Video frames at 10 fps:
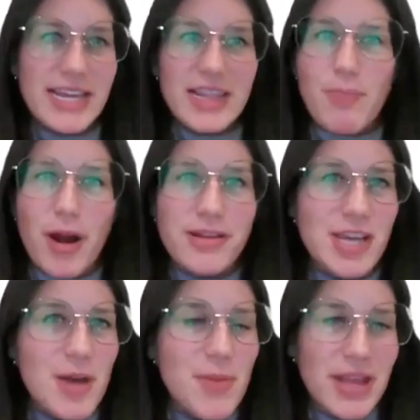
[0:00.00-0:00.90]
set the
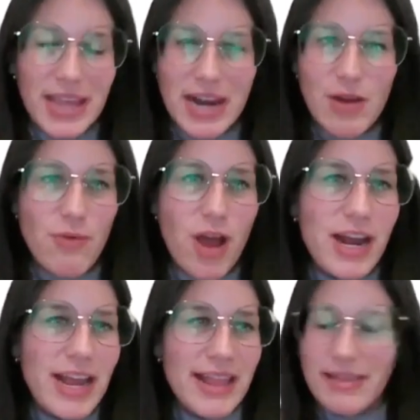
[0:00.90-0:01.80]
parts up and let it
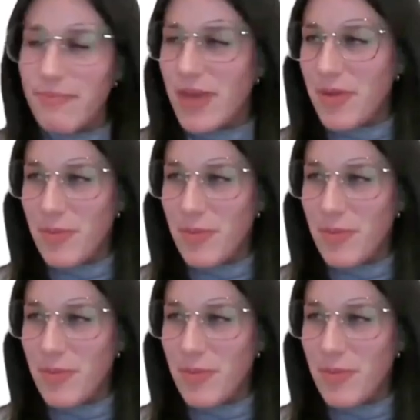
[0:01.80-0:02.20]
run and